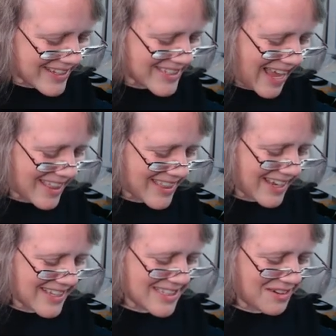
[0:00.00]
the sad
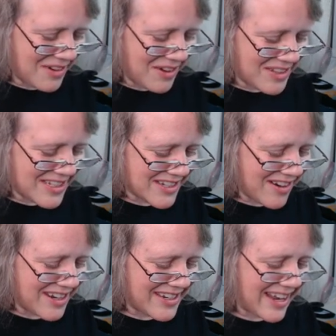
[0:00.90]
thing is that we only
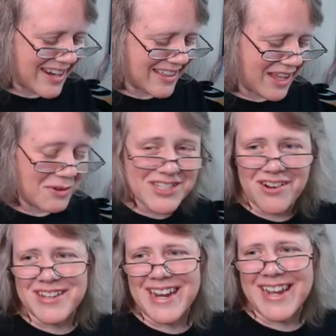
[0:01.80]
started dating like we
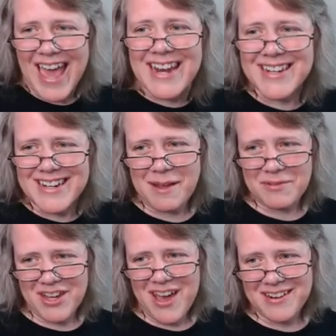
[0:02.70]
started dating at an
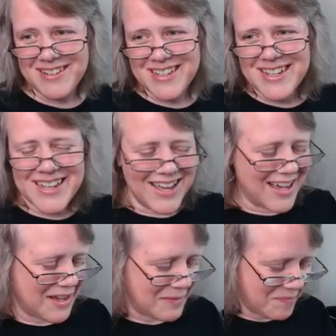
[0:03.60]
adepticon
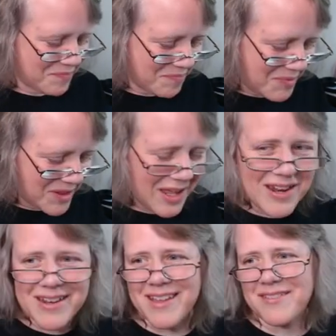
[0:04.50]
um, but
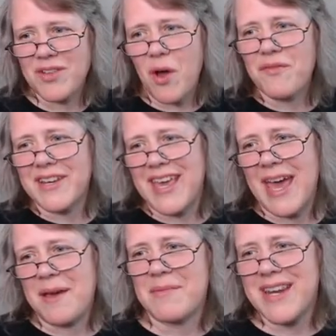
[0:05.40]
then covid
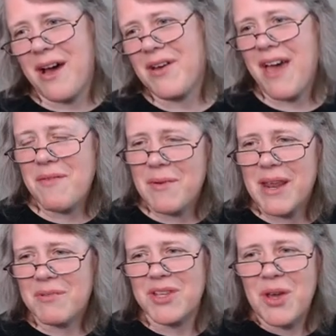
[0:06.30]
came and now we haven't been
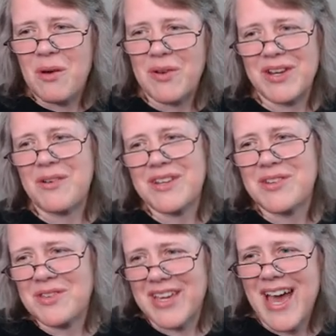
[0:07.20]
able to go and go to
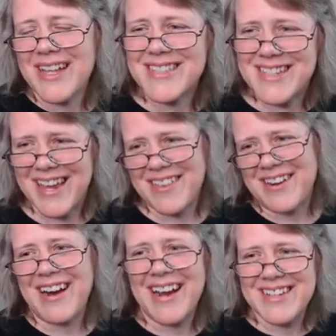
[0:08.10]
do the cons
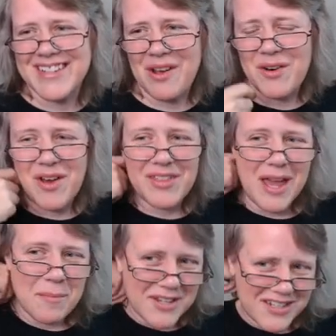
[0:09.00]
together and go to all the
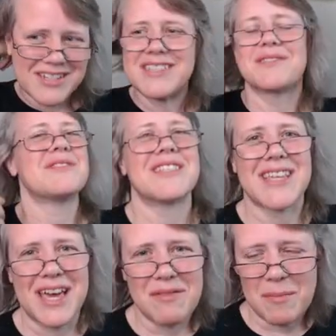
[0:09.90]
competitions which is
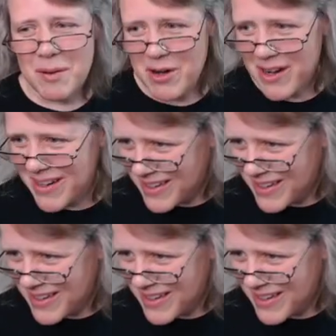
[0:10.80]
kind of a bummer